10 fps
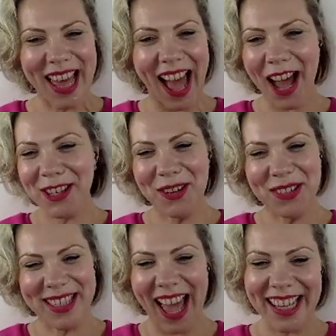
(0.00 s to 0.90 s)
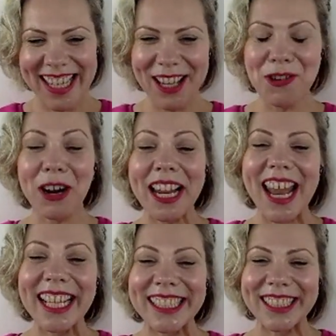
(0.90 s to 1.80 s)
that. I use that. There you go. You're a
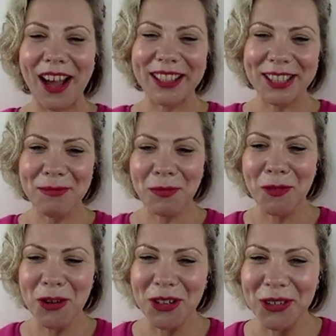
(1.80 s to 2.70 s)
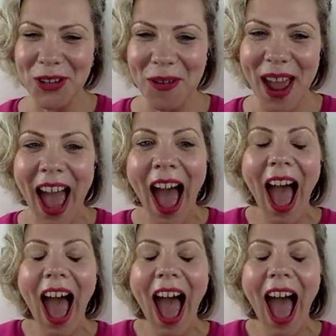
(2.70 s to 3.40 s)
collector's item before you knew it.